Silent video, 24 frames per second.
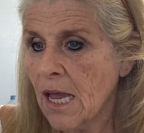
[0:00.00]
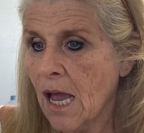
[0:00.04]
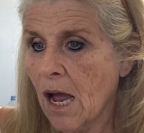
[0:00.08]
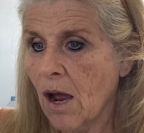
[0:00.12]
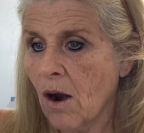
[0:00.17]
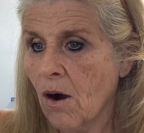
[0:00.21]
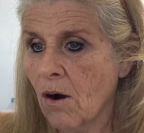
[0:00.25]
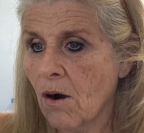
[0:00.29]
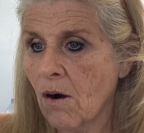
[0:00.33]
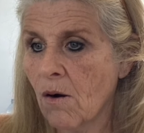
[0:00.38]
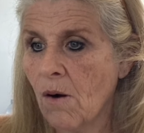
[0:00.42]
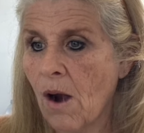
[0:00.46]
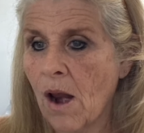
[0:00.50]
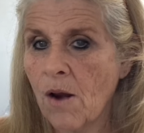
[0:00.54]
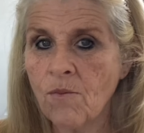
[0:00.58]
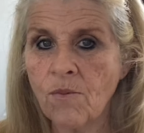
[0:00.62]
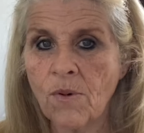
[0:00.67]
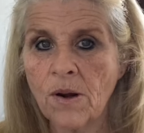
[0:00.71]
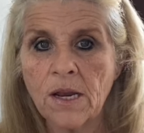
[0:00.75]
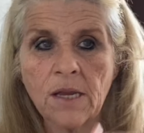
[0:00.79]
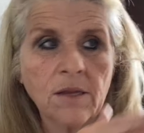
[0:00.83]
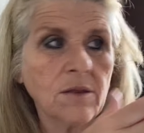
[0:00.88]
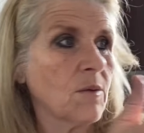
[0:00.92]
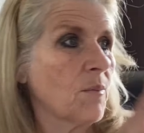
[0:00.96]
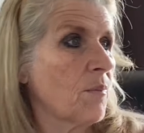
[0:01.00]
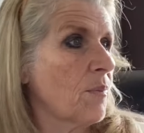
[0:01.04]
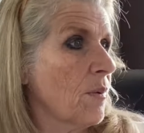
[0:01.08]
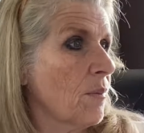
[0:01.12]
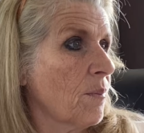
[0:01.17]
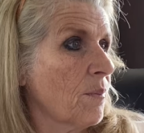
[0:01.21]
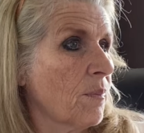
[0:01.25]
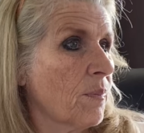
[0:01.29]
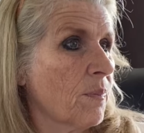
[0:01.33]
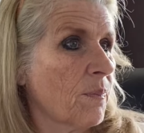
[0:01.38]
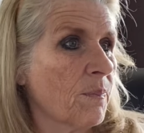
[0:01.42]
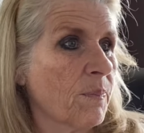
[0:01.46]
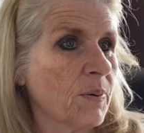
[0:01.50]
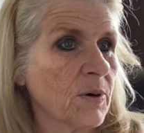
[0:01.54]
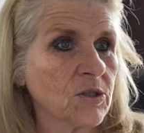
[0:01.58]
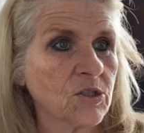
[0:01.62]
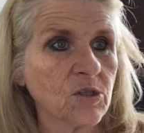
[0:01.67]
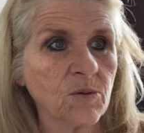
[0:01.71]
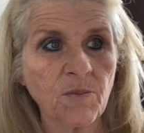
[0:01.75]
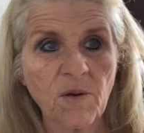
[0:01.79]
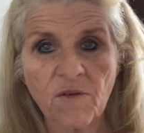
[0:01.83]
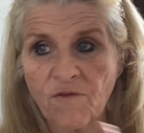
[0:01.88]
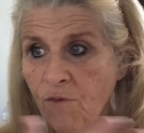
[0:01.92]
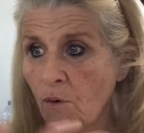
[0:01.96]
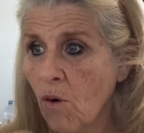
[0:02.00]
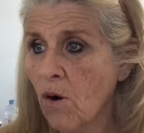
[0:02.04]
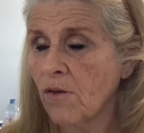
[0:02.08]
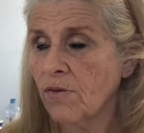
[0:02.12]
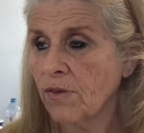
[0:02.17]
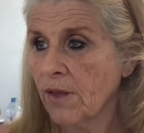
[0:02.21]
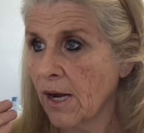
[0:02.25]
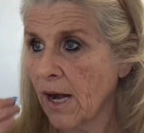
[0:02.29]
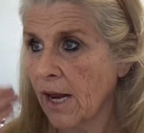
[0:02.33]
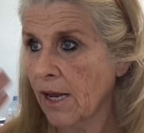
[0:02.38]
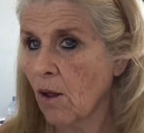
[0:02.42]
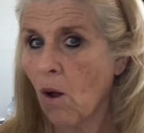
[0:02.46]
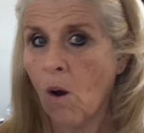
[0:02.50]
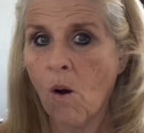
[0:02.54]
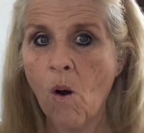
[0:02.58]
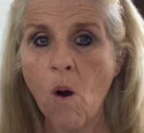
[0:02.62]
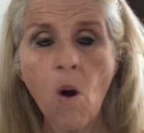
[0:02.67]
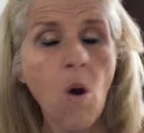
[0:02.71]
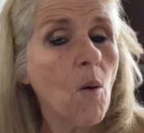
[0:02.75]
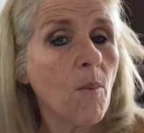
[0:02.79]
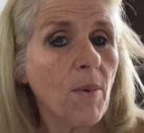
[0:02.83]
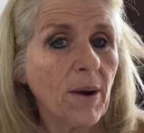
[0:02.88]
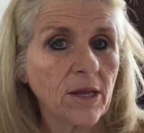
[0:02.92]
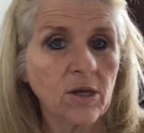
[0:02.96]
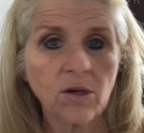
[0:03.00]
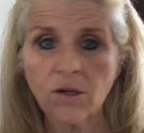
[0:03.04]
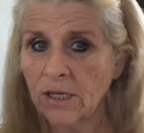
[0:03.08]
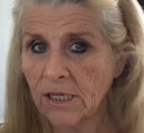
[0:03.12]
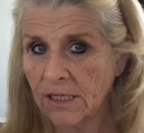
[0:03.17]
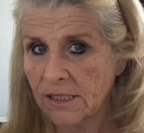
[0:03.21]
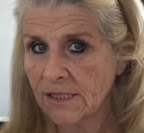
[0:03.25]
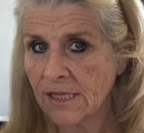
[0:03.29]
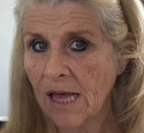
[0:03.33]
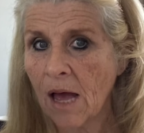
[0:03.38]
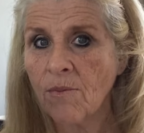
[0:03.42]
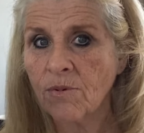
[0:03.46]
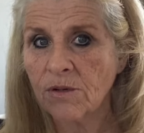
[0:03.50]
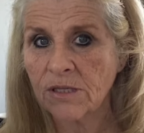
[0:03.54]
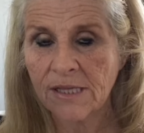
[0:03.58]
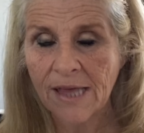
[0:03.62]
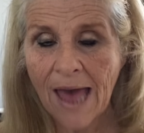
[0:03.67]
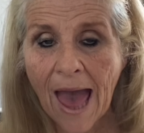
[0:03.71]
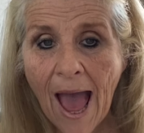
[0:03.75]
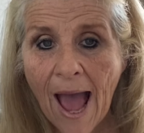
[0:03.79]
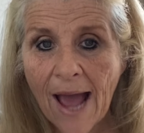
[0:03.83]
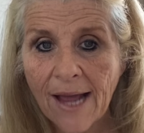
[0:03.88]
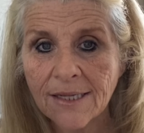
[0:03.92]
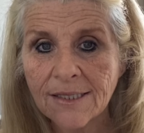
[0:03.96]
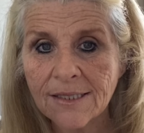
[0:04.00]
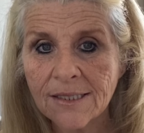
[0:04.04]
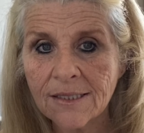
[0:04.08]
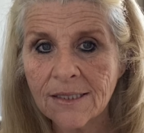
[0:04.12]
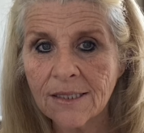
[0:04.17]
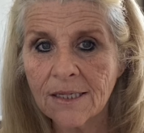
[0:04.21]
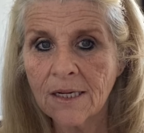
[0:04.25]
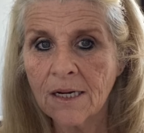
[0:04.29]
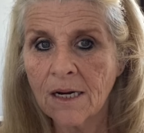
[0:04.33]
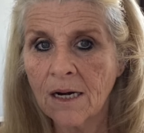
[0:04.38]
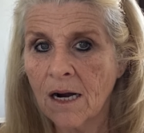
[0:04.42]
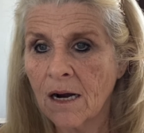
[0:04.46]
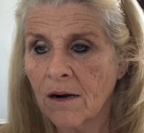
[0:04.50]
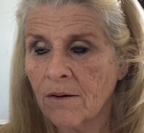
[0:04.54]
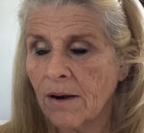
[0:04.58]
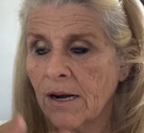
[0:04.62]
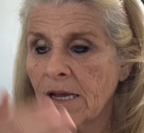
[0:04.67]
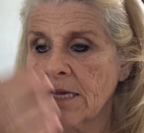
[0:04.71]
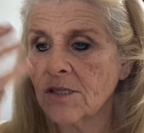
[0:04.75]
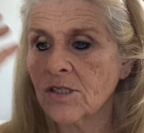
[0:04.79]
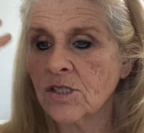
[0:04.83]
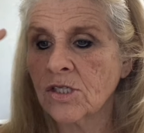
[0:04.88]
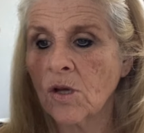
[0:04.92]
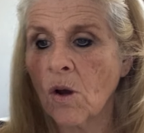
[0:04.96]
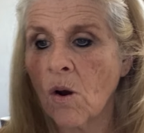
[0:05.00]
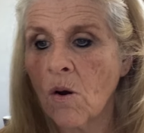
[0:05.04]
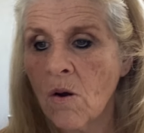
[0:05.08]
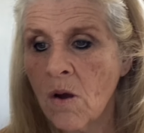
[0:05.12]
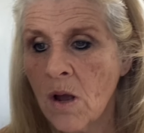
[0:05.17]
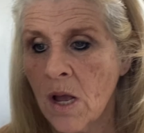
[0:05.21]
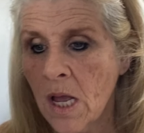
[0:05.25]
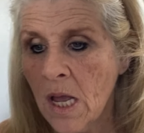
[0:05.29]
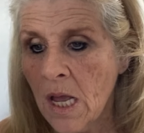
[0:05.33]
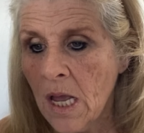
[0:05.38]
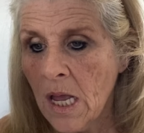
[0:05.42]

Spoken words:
Or I read the person before, and then I go, oh my goodness, that was that, all right? So